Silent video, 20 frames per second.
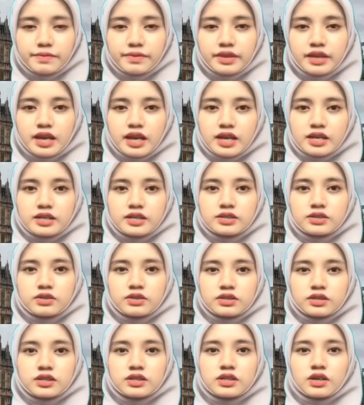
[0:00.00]
The sources
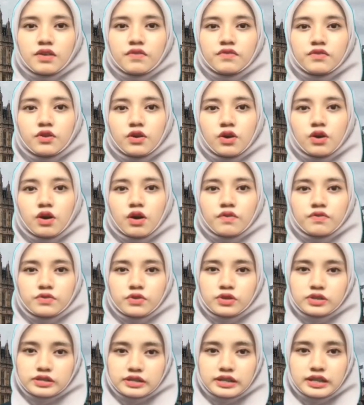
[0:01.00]
of law of Northern
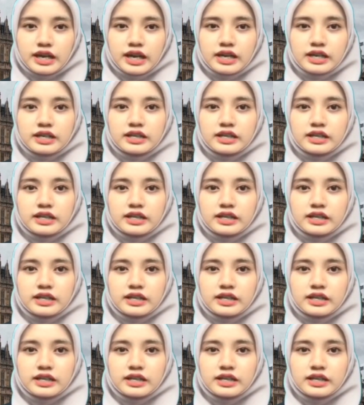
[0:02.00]
Ireland